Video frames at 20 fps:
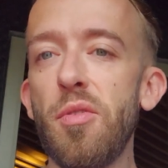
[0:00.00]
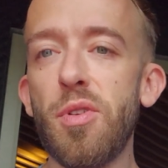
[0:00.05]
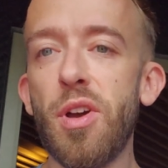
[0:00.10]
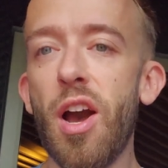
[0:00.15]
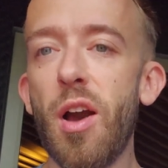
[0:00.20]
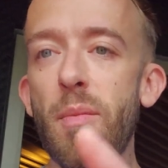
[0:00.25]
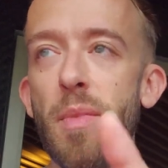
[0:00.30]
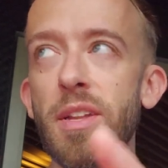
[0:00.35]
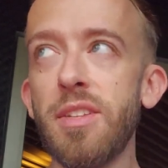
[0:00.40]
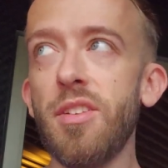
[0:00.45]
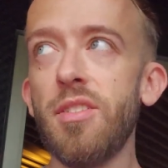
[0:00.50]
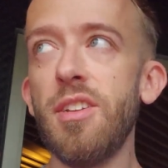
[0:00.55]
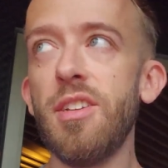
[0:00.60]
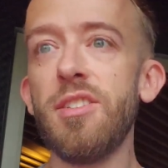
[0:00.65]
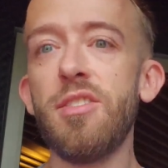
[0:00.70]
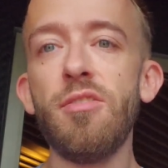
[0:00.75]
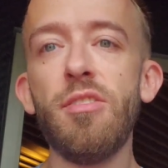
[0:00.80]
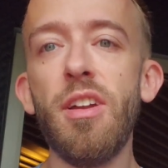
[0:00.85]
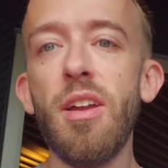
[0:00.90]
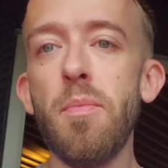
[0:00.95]
comments on
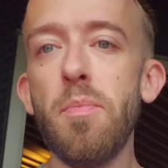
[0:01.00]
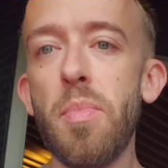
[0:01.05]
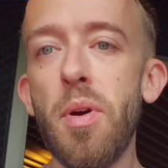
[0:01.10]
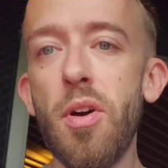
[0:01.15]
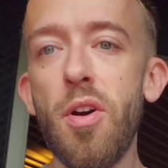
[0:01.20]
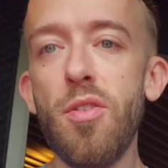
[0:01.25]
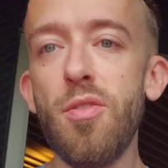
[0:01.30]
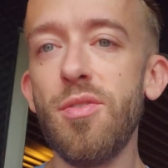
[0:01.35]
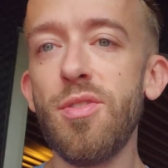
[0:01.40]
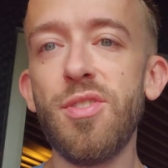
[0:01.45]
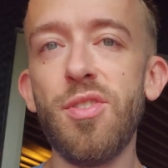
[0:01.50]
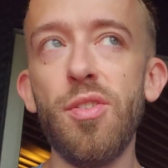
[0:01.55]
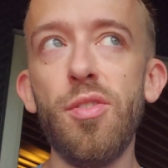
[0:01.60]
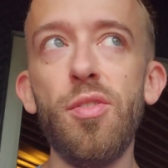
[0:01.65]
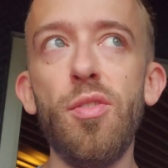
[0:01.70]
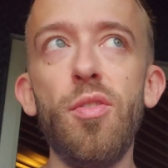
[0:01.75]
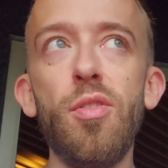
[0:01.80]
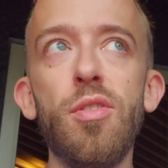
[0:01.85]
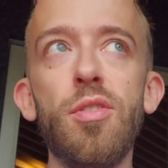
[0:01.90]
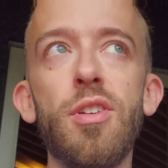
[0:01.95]
Instagram posts
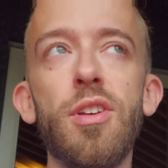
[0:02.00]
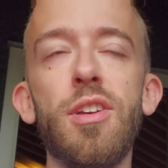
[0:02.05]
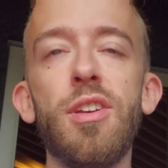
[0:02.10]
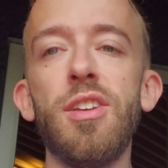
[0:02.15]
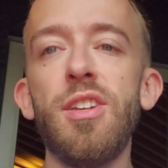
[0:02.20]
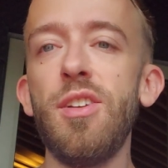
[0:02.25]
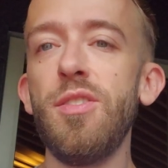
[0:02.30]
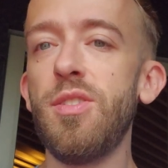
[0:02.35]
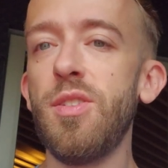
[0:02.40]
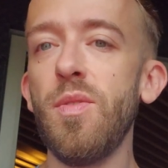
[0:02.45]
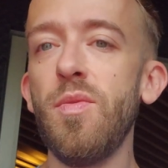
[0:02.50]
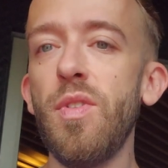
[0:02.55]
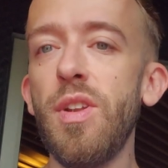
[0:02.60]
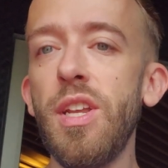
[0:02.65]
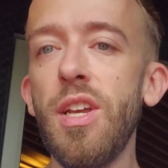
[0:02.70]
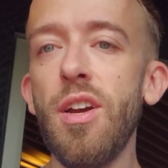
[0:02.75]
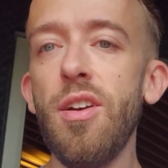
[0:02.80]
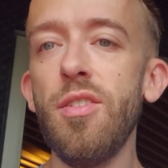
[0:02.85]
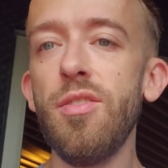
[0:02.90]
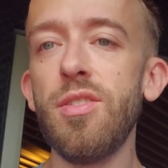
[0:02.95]
or YouTube
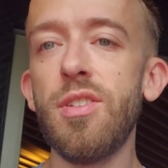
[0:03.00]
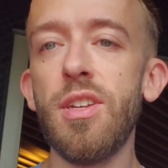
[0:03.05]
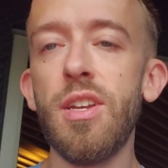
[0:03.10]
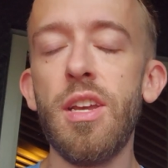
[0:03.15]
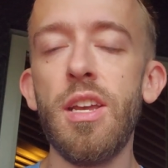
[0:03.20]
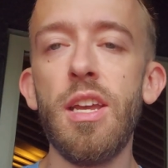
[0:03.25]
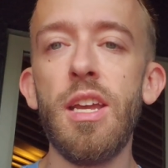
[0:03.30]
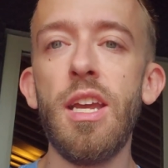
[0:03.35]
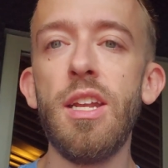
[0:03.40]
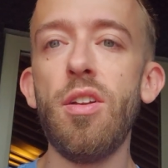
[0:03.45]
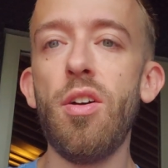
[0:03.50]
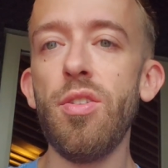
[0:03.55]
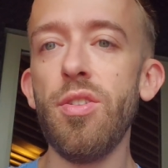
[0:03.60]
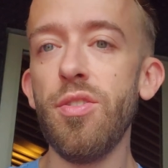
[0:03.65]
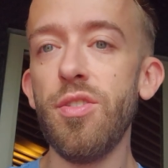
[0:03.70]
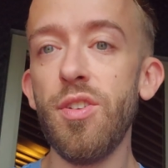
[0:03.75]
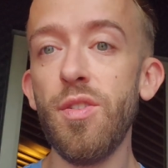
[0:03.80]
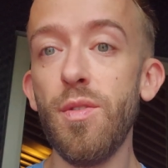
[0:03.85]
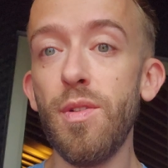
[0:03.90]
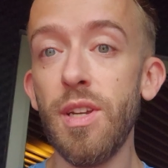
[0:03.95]
videos, and all
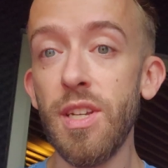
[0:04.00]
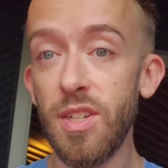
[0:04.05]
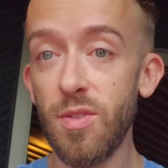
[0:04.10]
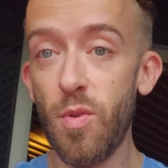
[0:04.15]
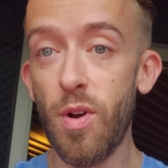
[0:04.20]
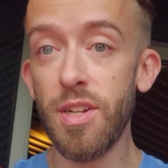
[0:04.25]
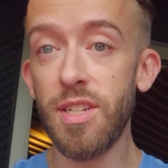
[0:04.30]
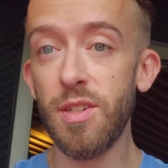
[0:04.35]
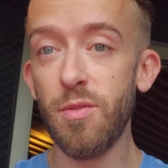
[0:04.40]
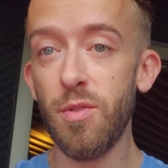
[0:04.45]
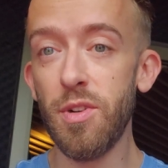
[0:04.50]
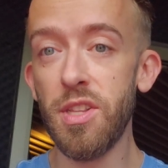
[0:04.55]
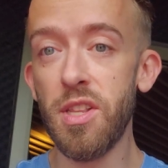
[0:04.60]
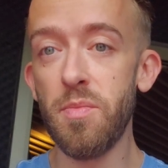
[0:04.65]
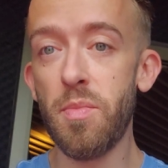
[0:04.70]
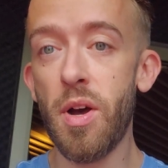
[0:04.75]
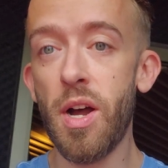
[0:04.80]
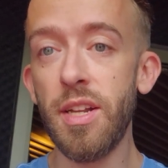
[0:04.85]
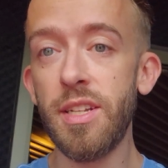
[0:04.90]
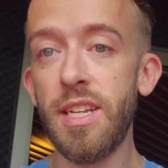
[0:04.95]
they're doing is watching one of the
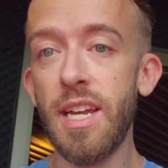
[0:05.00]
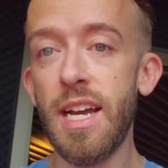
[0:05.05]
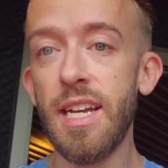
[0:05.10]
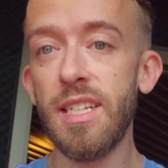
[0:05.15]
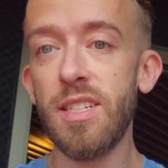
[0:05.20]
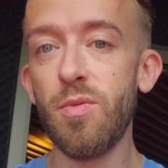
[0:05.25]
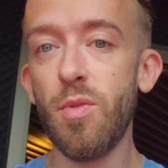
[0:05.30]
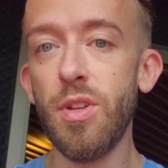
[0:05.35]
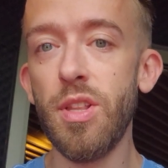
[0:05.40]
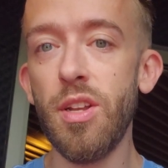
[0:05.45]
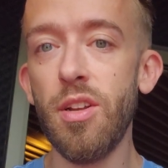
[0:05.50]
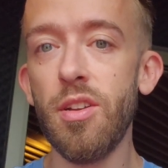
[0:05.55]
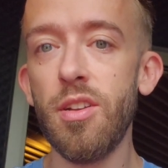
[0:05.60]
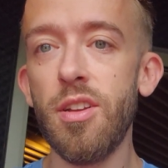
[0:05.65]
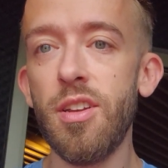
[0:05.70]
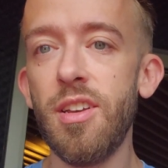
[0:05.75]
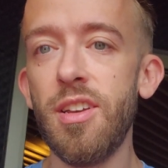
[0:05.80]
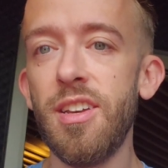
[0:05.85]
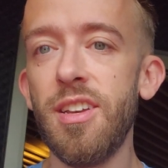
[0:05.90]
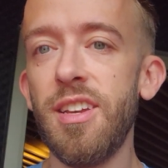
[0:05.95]
podcasts where
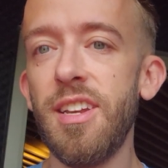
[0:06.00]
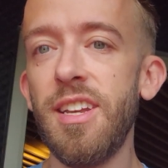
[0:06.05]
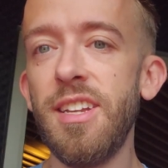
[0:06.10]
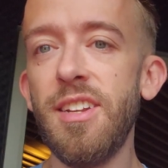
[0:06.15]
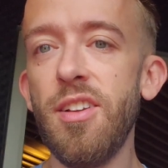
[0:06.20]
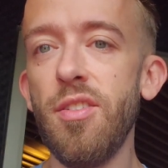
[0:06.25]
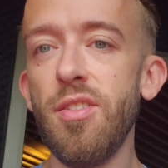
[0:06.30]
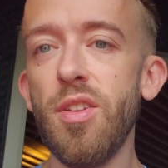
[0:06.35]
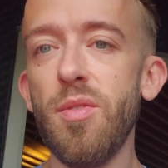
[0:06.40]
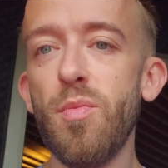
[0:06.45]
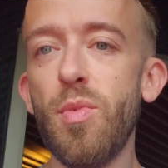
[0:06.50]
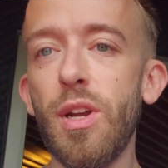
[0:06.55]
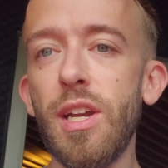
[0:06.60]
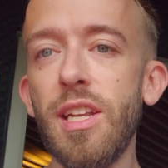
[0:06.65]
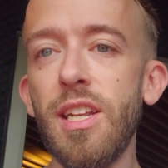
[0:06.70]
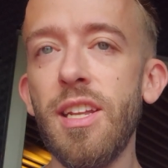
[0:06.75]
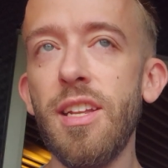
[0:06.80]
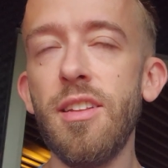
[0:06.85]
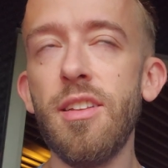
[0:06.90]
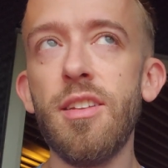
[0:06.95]
they're
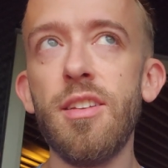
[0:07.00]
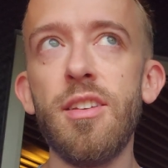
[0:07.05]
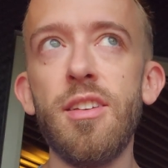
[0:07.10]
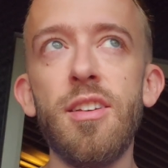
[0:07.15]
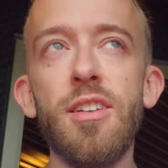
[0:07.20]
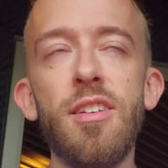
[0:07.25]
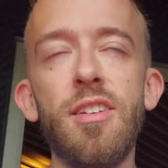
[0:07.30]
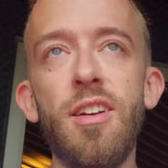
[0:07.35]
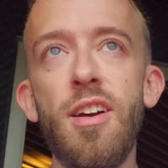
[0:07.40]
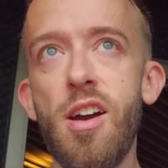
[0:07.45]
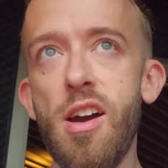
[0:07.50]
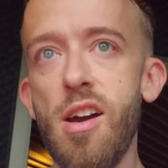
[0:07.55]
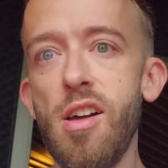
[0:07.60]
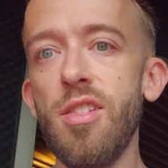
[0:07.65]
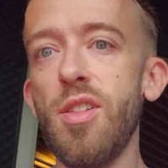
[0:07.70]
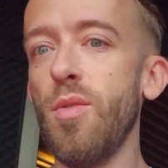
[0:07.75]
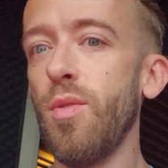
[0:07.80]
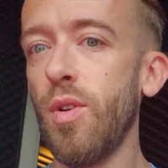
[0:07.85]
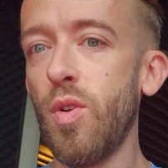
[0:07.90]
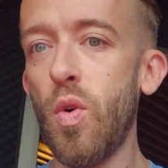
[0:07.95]
bringing in
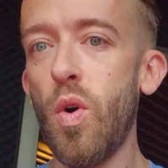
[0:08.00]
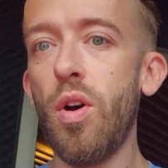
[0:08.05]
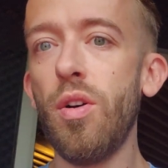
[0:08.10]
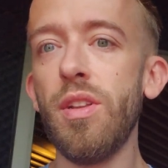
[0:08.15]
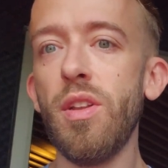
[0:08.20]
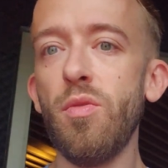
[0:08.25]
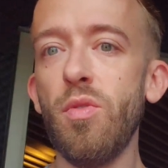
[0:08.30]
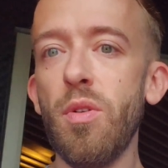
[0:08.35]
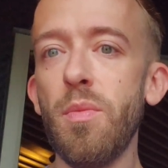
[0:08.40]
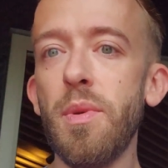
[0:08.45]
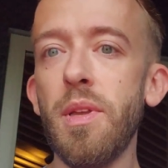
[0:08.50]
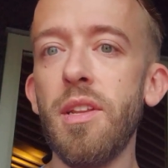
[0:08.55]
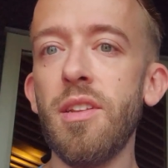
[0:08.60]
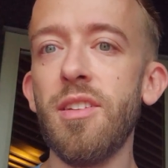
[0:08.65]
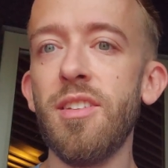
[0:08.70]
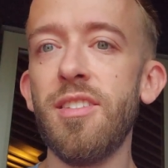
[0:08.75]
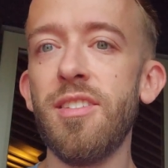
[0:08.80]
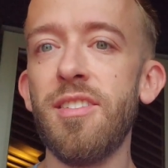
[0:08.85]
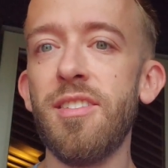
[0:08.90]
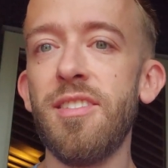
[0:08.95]
lower quality women
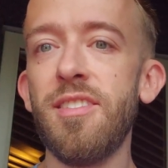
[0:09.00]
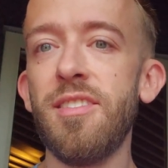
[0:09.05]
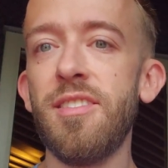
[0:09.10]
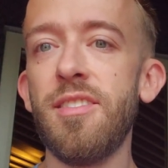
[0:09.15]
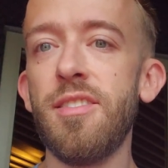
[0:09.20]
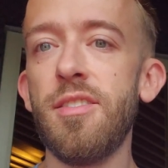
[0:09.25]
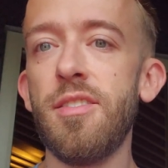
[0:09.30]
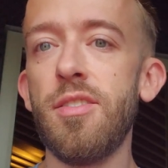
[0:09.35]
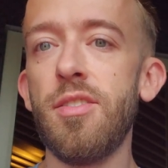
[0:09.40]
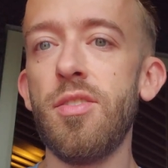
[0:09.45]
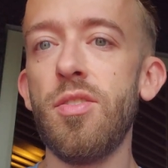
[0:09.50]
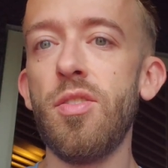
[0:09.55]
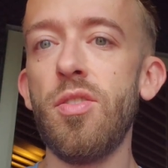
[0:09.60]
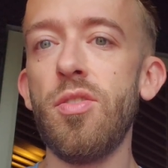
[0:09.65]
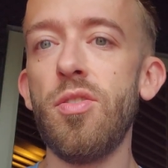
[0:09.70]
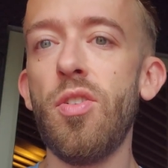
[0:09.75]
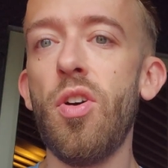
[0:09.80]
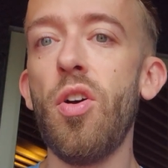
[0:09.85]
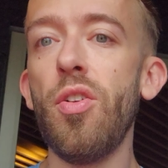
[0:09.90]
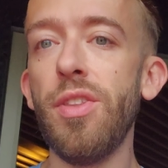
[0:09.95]

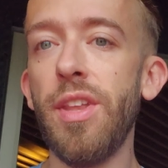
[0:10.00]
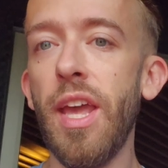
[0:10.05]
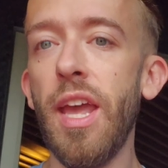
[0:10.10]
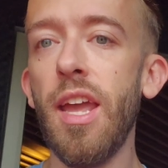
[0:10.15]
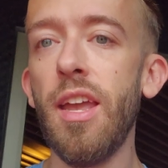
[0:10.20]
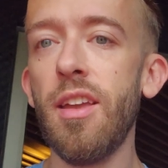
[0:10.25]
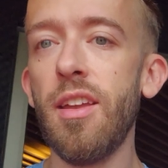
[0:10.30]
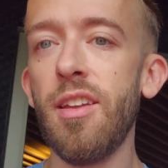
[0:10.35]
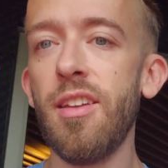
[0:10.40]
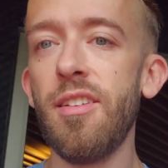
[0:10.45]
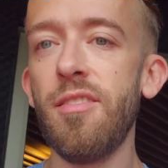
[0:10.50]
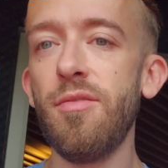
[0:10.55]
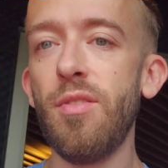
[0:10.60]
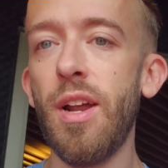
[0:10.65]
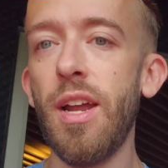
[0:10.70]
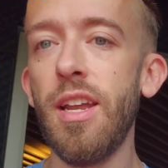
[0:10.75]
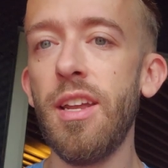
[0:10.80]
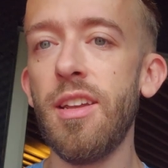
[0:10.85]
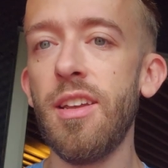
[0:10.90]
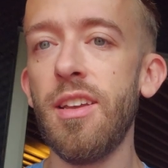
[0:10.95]
all day,
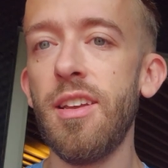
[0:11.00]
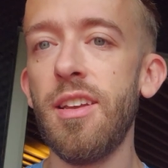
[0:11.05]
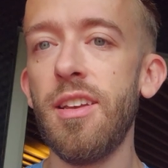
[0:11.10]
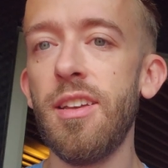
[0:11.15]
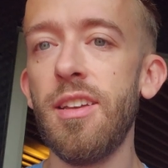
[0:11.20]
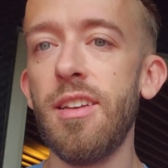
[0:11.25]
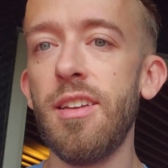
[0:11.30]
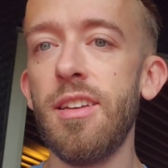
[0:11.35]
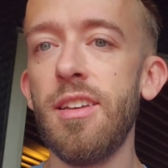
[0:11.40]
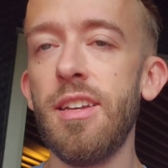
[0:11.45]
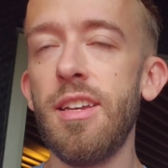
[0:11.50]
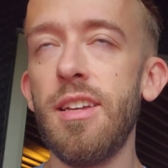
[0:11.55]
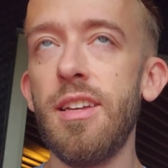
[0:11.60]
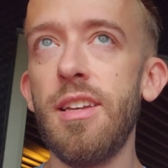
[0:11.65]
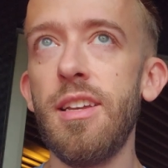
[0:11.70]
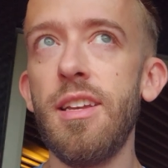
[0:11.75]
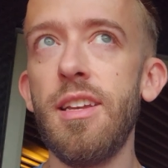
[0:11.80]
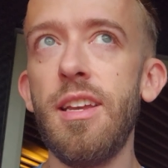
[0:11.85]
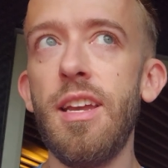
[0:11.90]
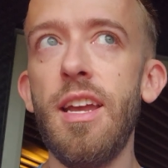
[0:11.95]
right?
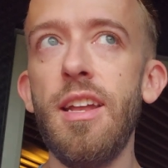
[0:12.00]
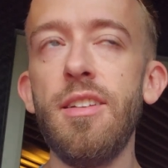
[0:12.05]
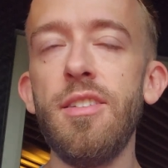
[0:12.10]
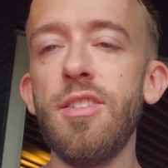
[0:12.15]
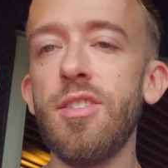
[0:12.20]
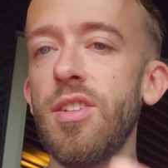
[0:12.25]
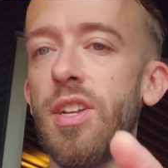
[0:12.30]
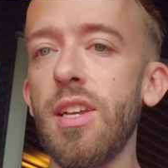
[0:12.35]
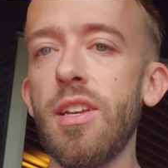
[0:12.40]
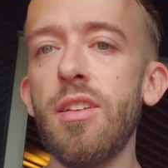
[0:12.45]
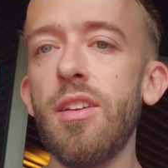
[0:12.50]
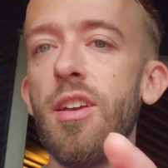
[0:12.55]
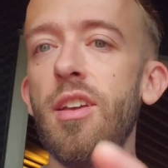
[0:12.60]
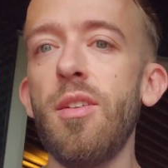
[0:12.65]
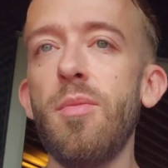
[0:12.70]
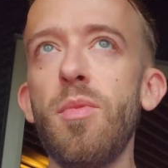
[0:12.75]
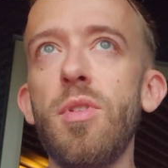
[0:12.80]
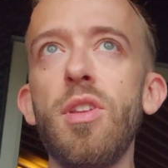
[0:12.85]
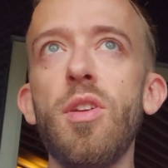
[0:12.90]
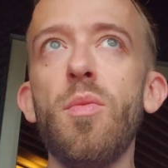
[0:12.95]
And just like
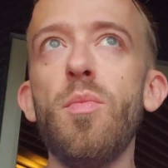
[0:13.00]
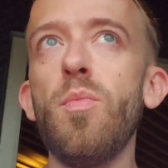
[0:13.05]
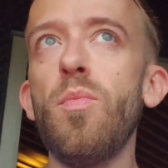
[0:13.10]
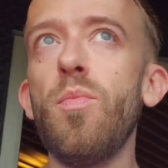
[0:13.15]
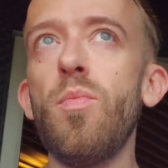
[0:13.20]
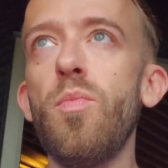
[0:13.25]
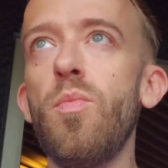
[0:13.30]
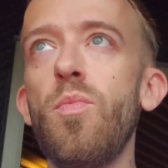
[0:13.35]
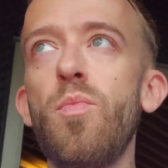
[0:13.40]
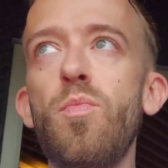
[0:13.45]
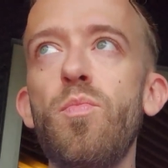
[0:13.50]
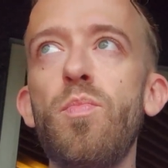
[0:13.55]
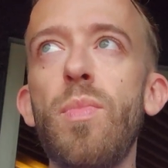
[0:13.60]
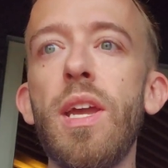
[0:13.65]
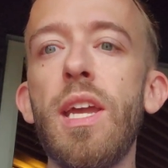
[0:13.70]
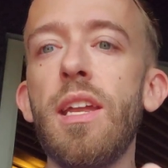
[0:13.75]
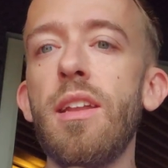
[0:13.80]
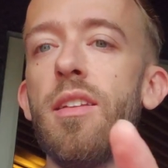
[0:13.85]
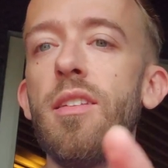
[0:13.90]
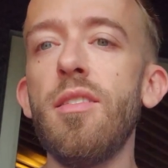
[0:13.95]

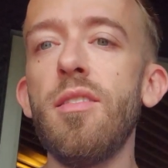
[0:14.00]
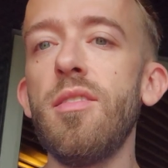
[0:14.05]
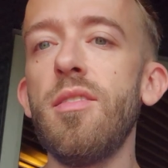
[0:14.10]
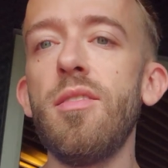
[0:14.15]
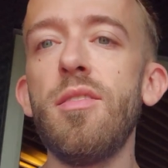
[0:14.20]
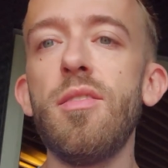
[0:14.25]
making